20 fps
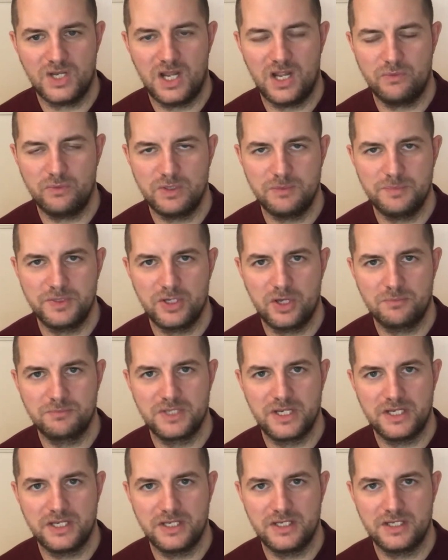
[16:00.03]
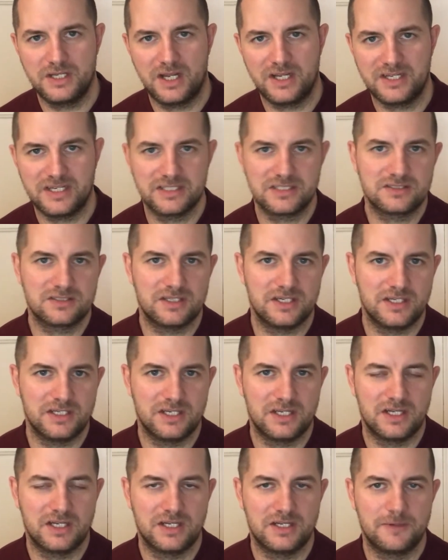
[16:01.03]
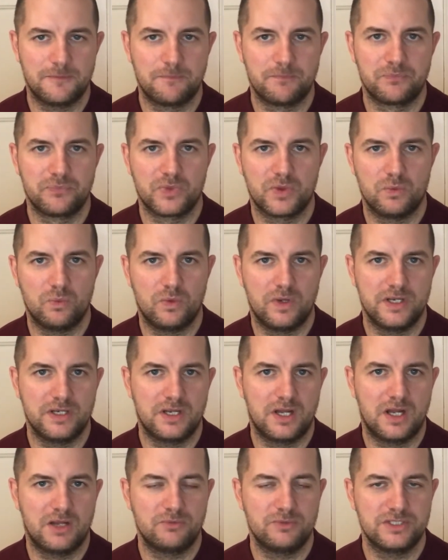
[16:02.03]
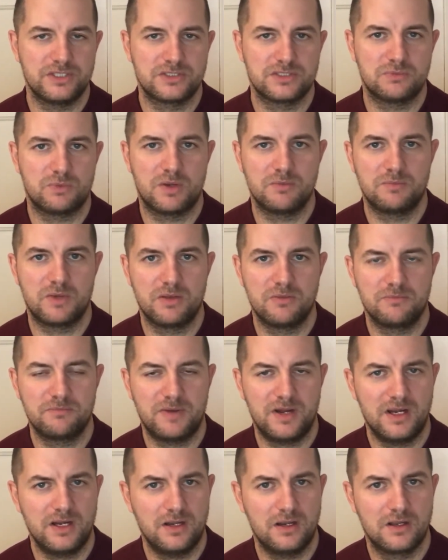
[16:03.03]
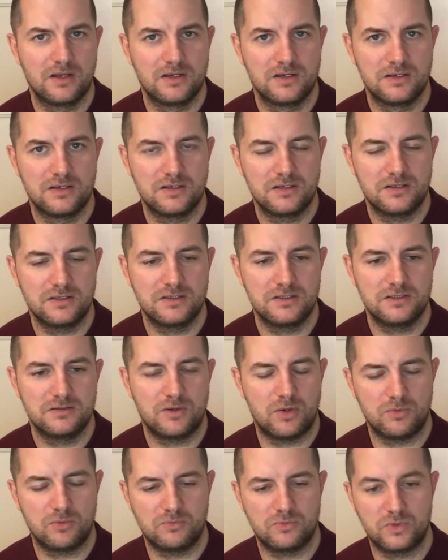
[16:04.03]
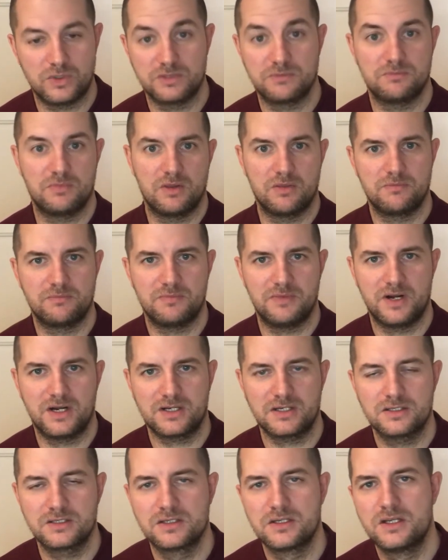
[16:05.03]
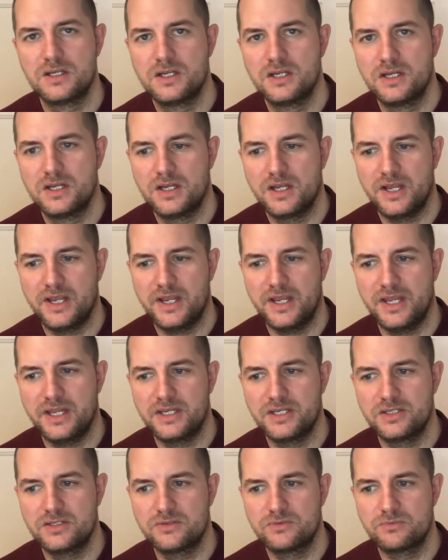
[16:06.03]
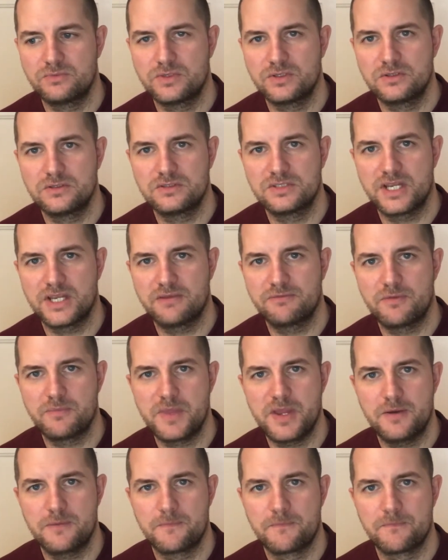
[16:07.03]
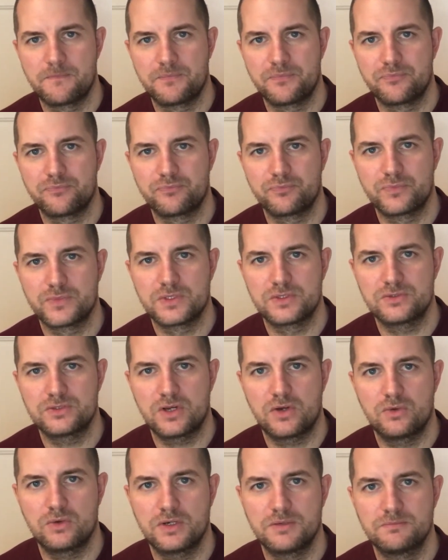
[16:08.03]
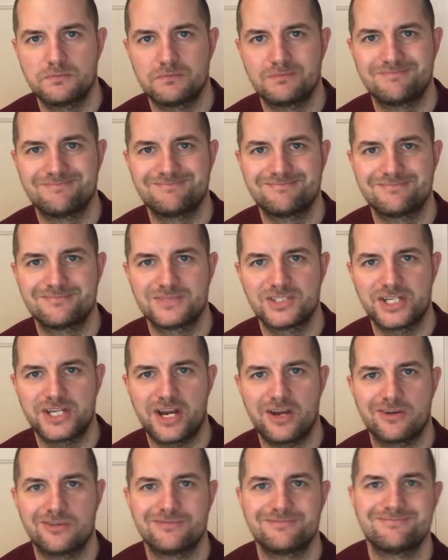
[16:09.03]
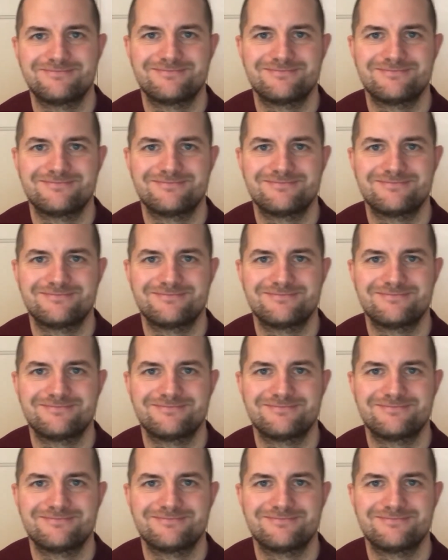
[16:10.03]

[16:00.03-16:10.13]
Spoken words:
I will be updating, I guess, in when I reach the 1 month mile, or 1 month marker, and we'll take it from there. So take care.